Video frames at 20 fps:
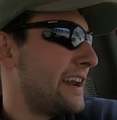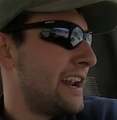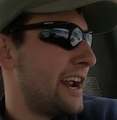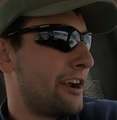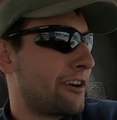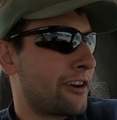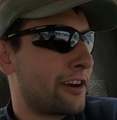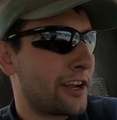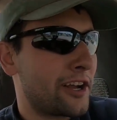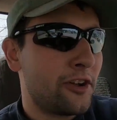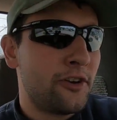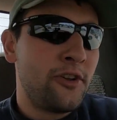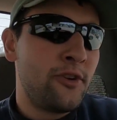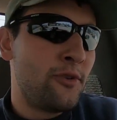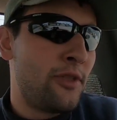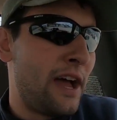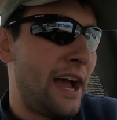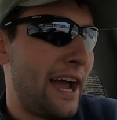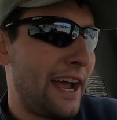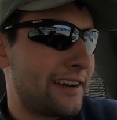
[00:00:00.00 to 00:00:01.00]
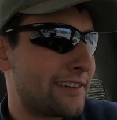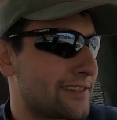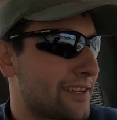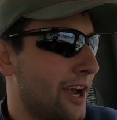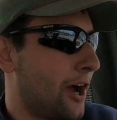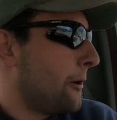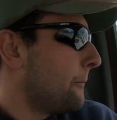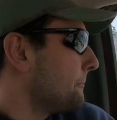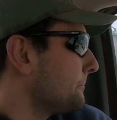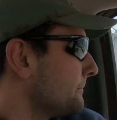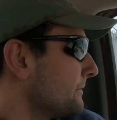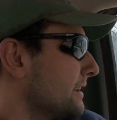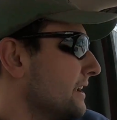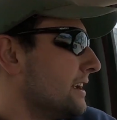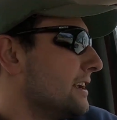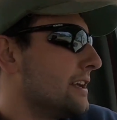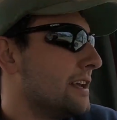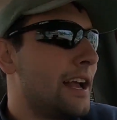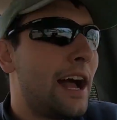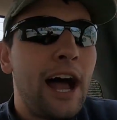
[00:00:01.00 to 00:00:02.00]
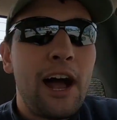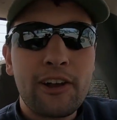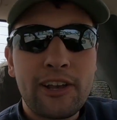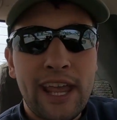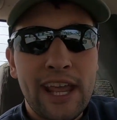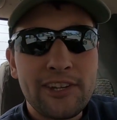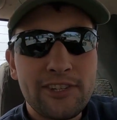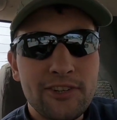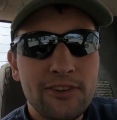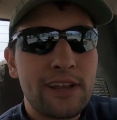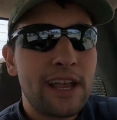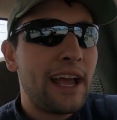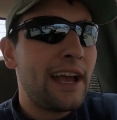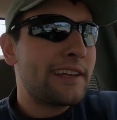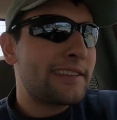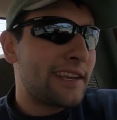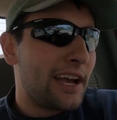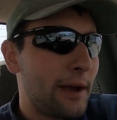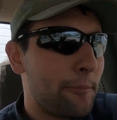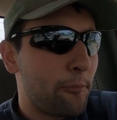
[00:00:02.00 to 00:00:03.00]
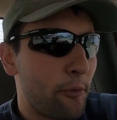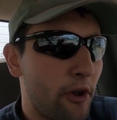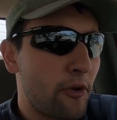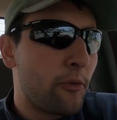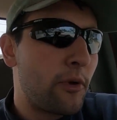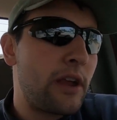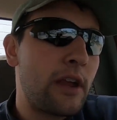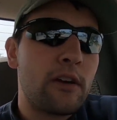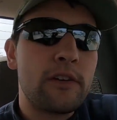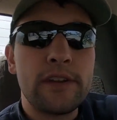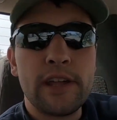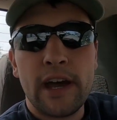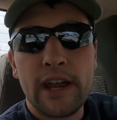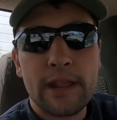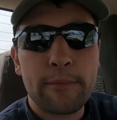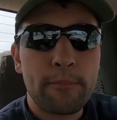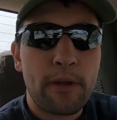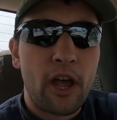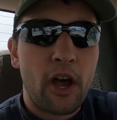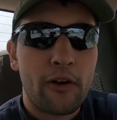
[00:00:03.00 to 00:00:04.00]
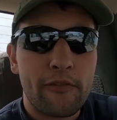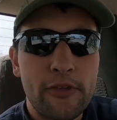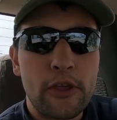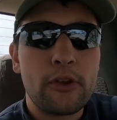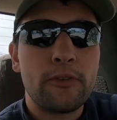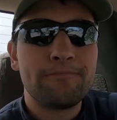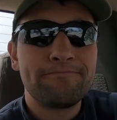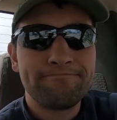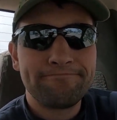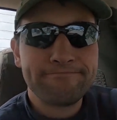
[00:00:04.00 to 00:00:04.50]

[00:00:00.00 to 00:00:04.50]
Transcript: and I are gonna go do that. So I'll catch you guys up when we are done in Bellevue.